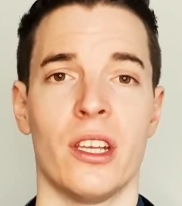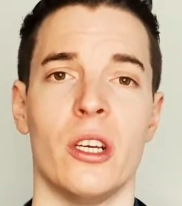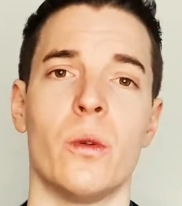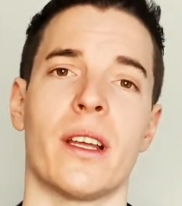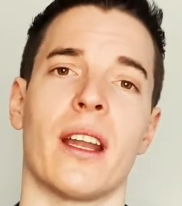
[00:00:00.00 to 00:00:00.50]

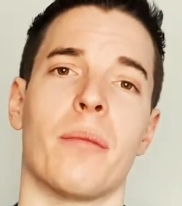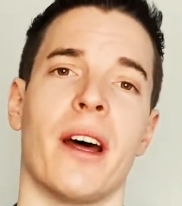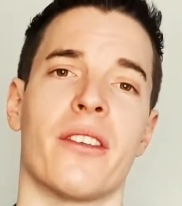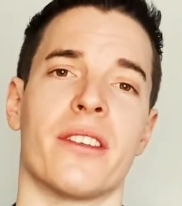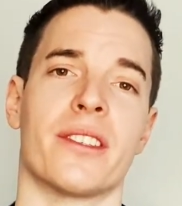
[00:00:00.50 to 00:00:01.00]
you will get a
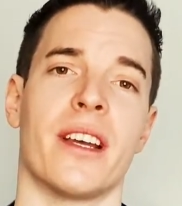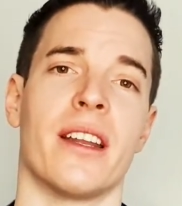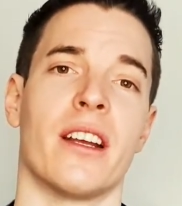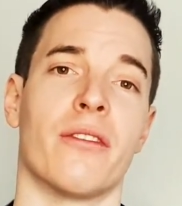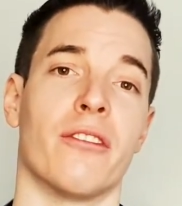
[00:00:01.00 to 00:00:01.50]
better
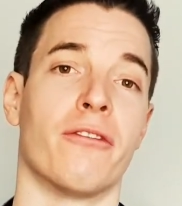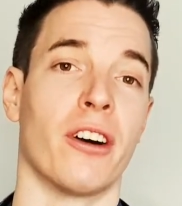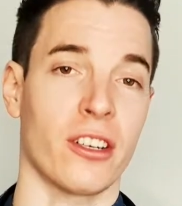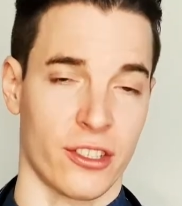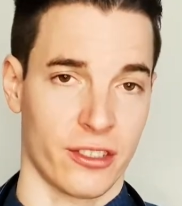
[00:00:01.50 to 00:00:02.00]
understanding of the
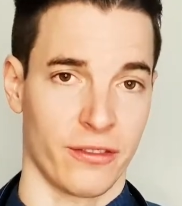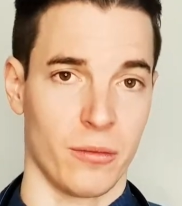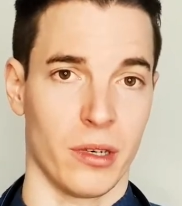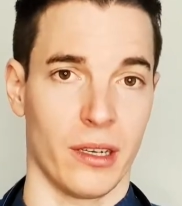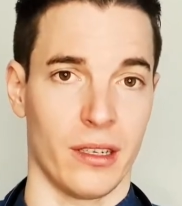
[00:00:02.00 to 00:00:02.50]
functions of the
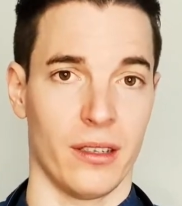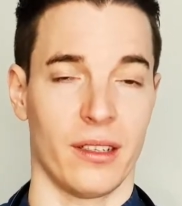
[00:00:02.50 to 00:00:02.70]
body